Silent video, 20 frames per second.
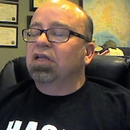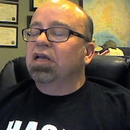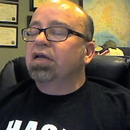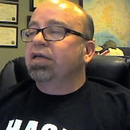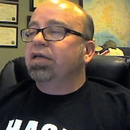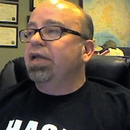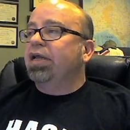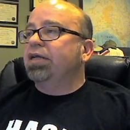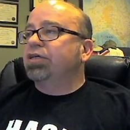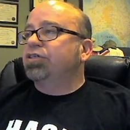
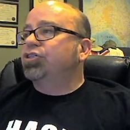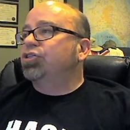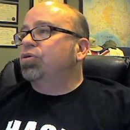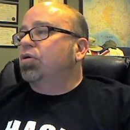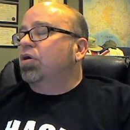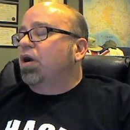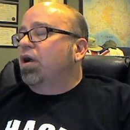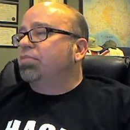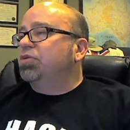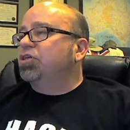Yeah,
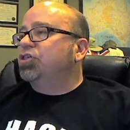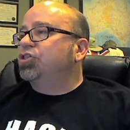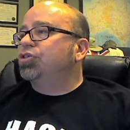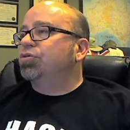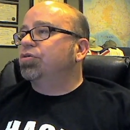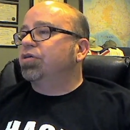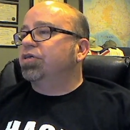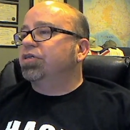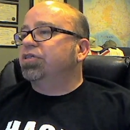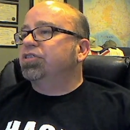sure. I mean,
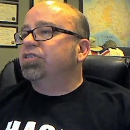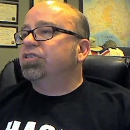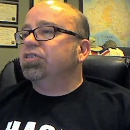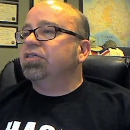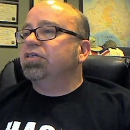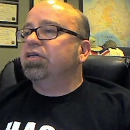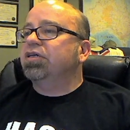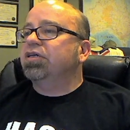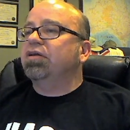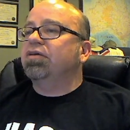sure it is.
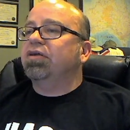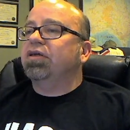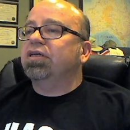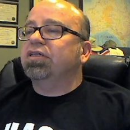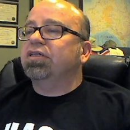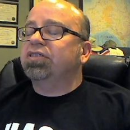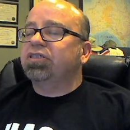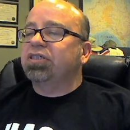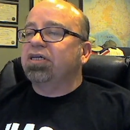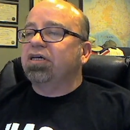
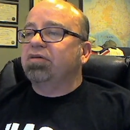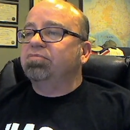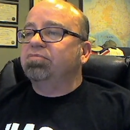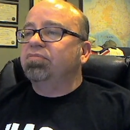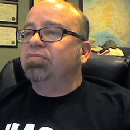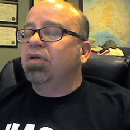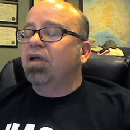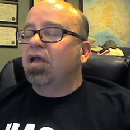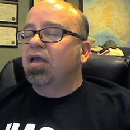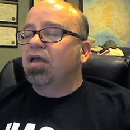it's
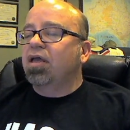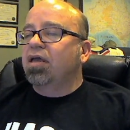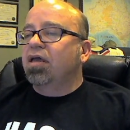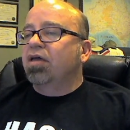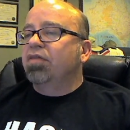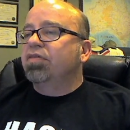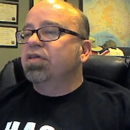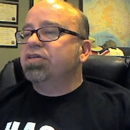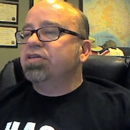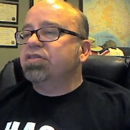um,
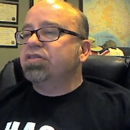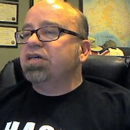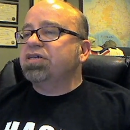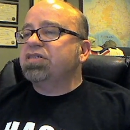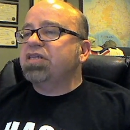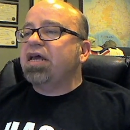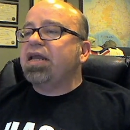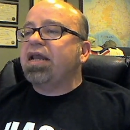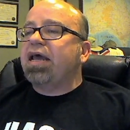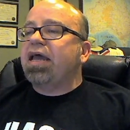there's
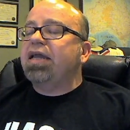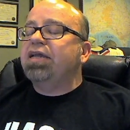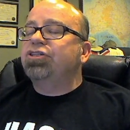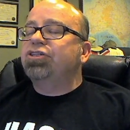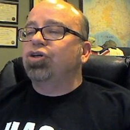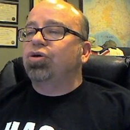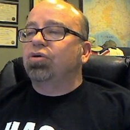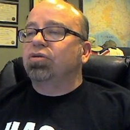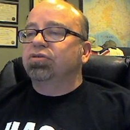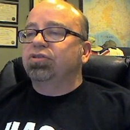there's that
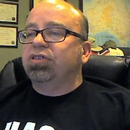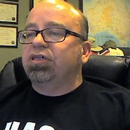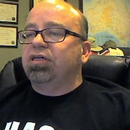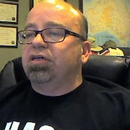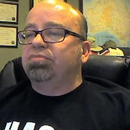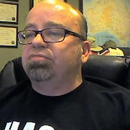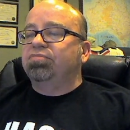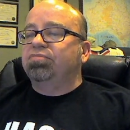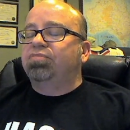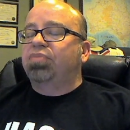age old
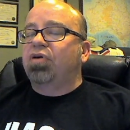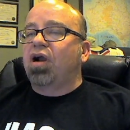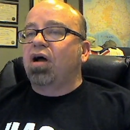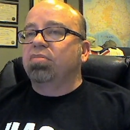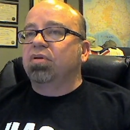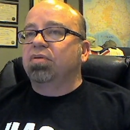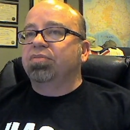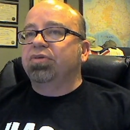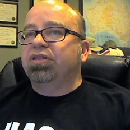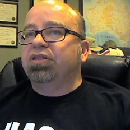um,
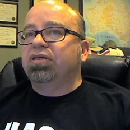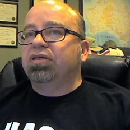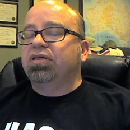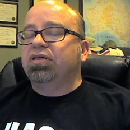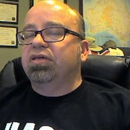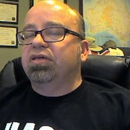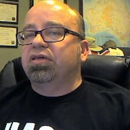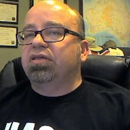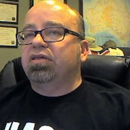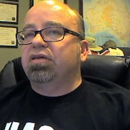problem in the
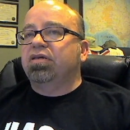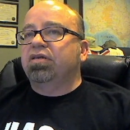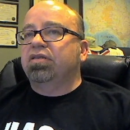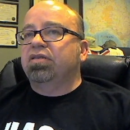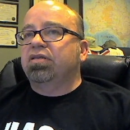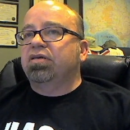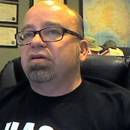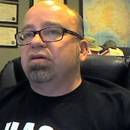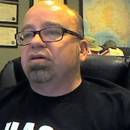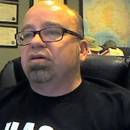in,
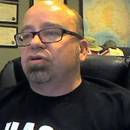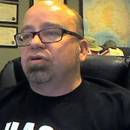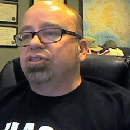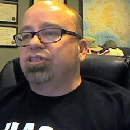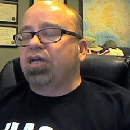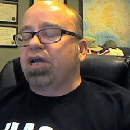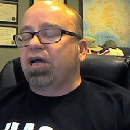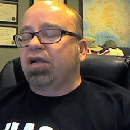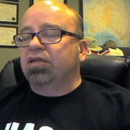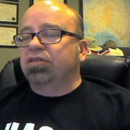in the uh, or
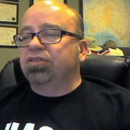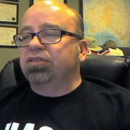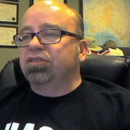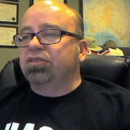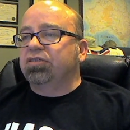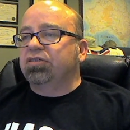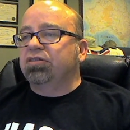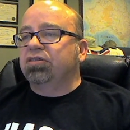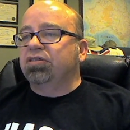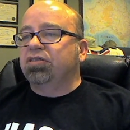challenge
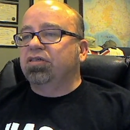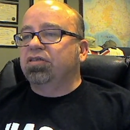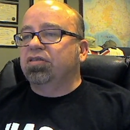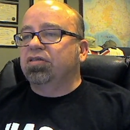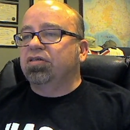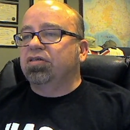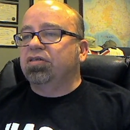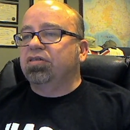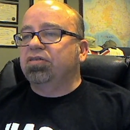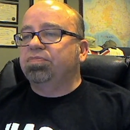in in
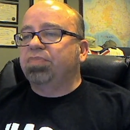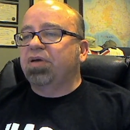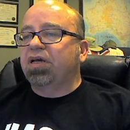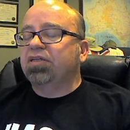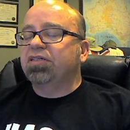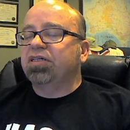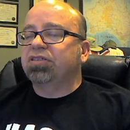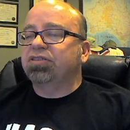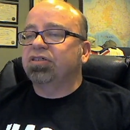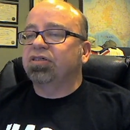in the
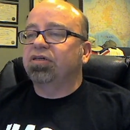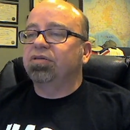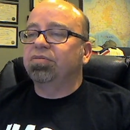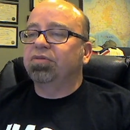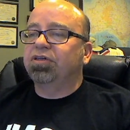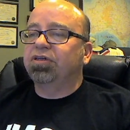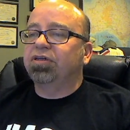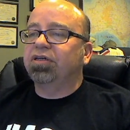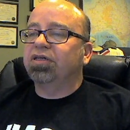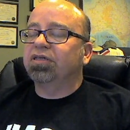pen testing
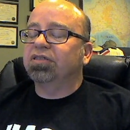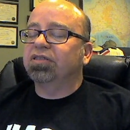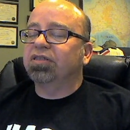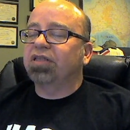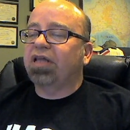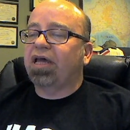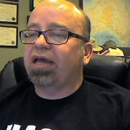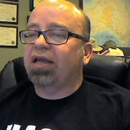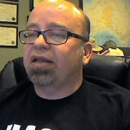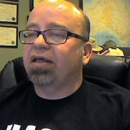community in
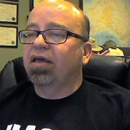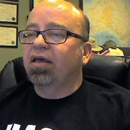that